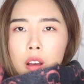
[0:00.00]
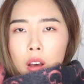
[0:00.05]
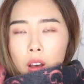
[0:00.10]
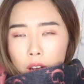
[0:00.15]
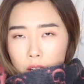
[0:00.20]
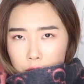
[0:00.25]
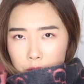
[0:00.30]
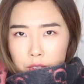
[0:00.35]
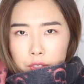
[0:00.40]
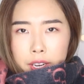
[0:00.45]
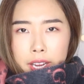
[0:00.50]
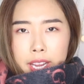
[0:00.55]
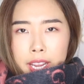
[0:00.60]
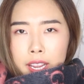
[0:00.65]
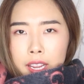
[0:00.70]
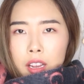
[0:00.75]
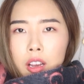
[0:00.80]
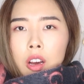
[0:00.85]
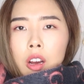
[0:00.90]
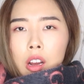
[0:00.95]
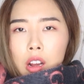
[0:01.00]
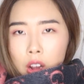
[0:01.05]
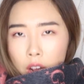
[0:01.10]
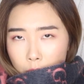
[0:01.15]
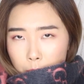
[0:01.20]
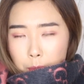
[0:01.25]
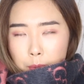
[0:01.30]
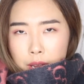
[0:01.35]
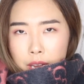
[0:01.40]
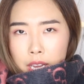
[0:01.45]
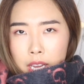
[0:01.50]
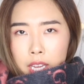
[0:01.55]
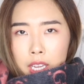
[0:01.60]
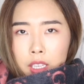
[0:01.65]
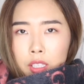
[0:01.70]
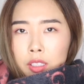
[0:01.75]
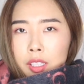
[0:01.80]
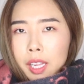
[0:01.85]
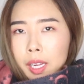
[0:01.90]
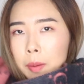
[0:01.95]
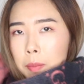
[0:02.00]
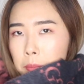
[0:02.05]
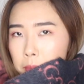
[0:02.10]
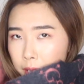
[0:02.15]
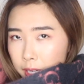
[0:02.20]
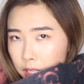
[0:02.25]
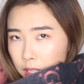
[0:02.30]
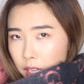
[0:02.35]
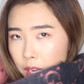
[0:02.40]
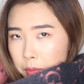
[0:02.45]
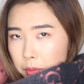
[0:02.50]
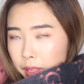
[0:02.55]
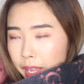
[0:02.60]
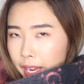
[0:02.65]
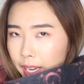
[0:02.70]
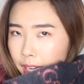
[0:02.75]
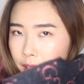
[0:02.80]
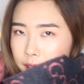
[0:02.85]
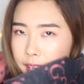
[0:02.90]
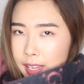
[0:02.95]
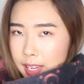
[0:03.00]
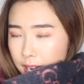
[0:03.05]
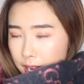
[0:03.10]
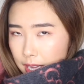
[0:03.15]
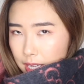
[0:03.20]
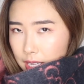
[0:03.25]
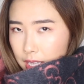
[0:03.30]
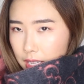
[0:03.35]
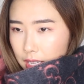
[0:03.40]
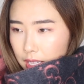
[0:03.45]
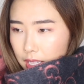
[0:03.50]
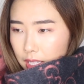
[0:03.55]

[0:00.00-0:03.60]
all gray, all pink, or like mixed up like this.